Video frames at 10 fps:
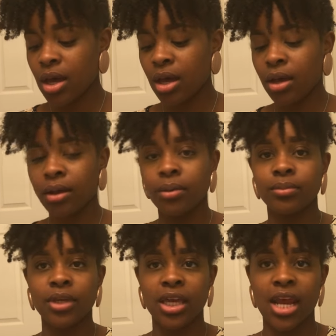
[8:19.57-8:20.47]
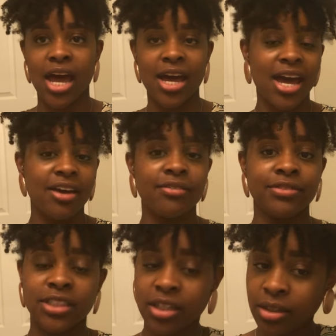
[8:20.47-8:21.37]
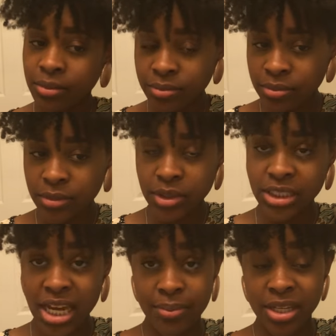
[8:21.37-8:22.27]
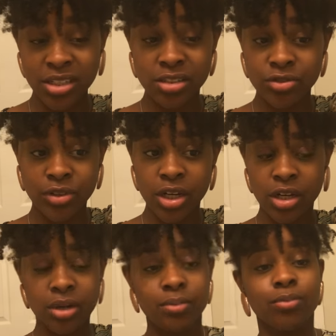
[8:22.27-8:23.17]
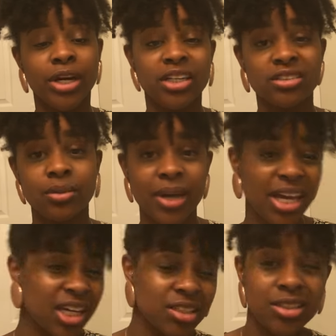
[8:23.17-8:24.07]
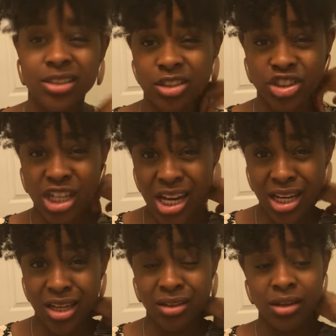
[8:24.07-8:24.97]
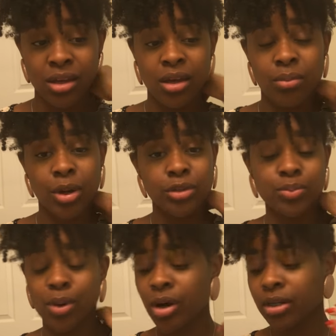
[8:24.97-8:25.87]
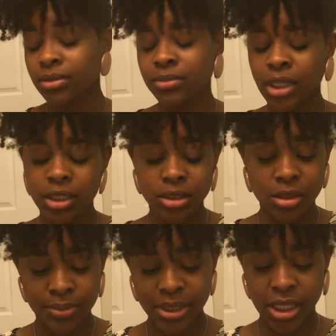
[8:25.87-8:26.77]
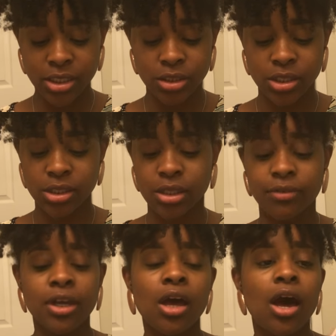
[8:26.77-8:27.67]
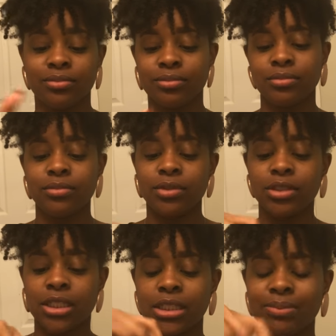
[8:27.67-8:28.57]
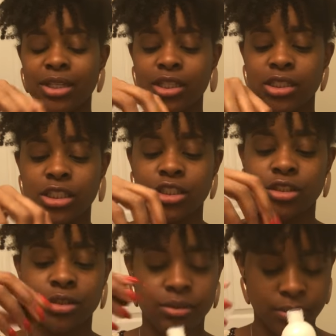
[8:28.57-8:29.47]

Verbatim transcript: And I have some damage from breakage on my edges and shedding postpartum. So I'm excited to use this stuff. So let's smell the conditioner.